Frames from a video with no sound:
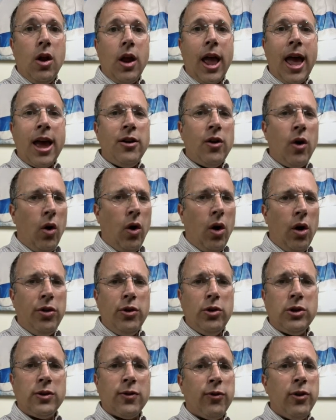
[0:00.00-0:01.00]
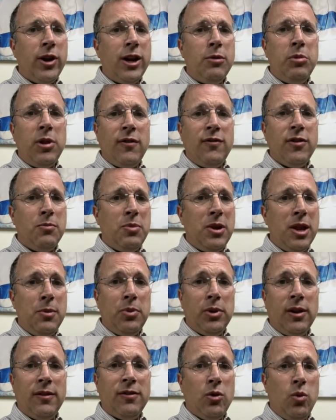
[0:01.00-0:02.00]
And all those freedom-loving
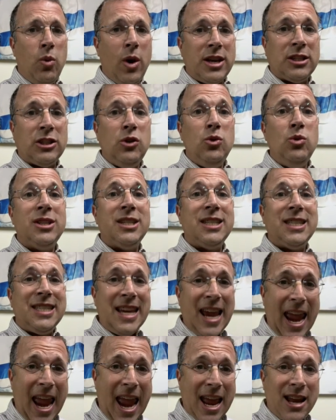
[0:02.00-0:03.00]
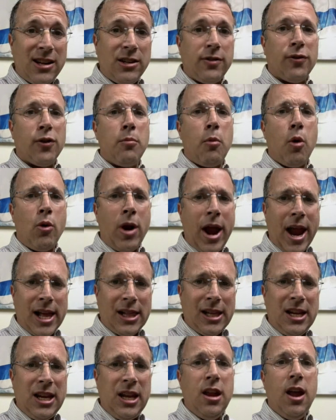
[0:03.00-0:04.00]
people of the West who stand for
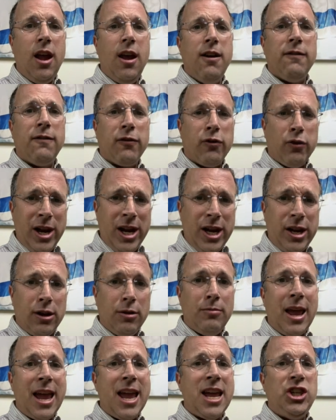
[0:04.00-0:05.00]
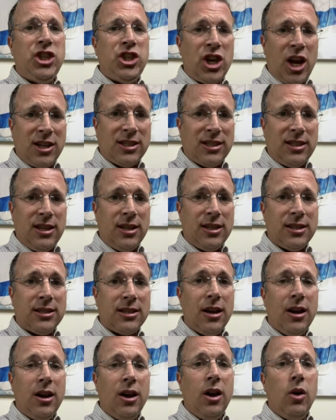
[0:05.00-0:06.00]
morality, freedom, and
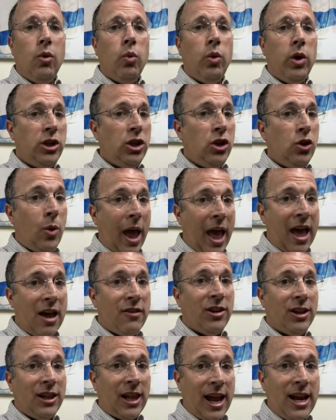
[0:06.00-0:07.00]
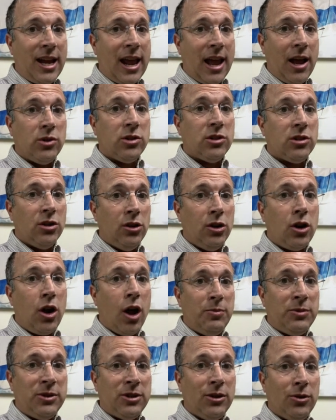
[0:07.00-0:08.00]
justice, well, you have a lighthouse to look
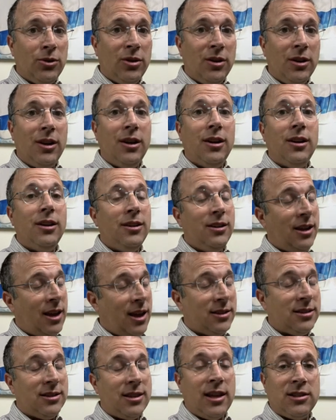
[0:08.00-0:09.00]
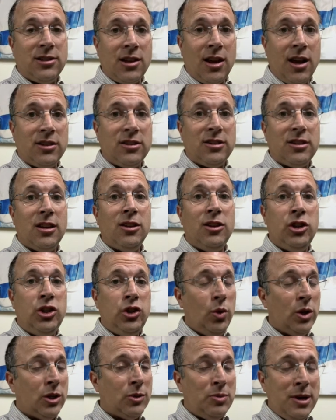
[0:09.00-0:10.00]
up to. Yes, that's us, the
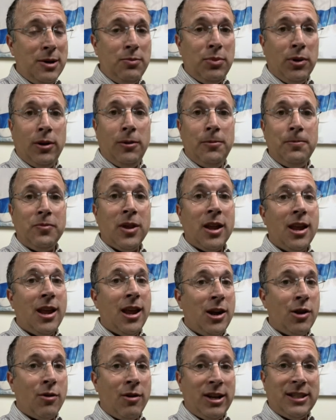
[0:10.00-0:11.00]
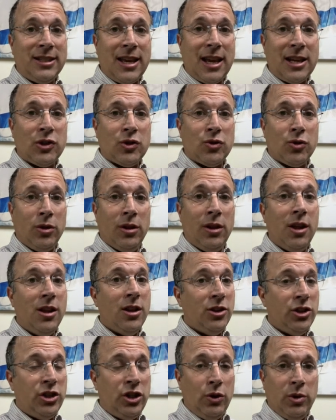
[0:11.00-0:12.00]
Jewish people in our ancestral
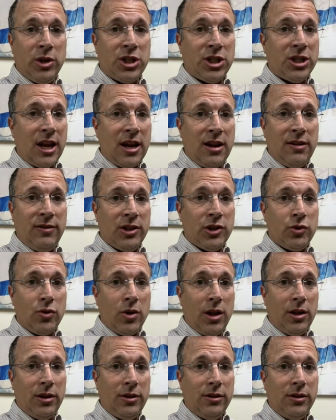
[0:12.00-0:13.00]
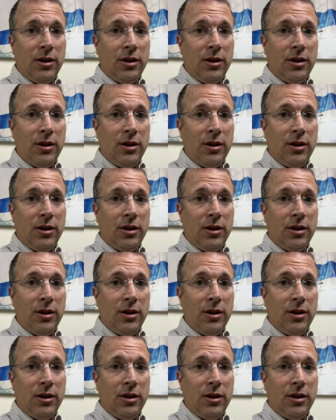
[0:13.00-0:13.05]
Jewish state of Israel.